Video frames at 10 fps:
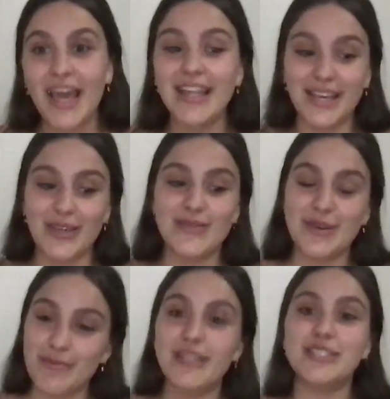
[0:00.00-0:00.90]
Thank you
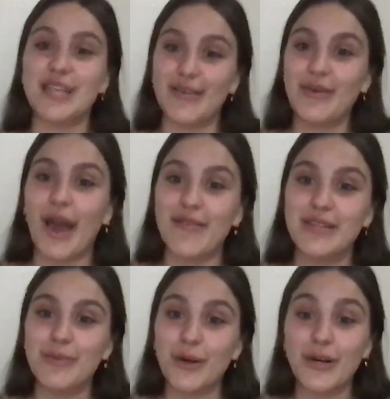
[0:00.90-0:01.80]
so much. If you have
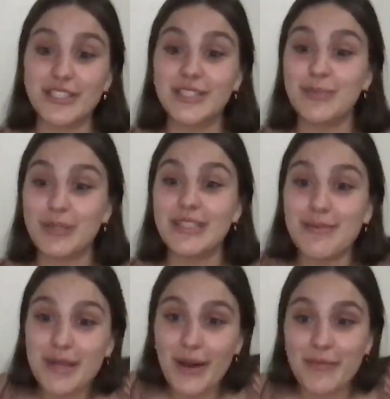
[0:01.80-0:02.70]
any more questions, please let
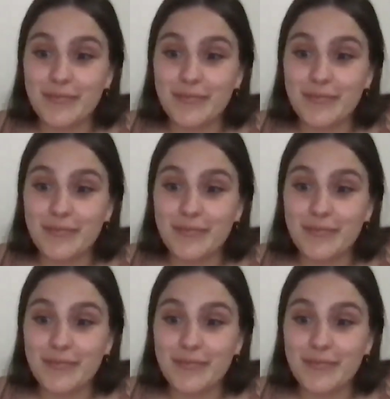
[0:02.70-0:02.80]
me know.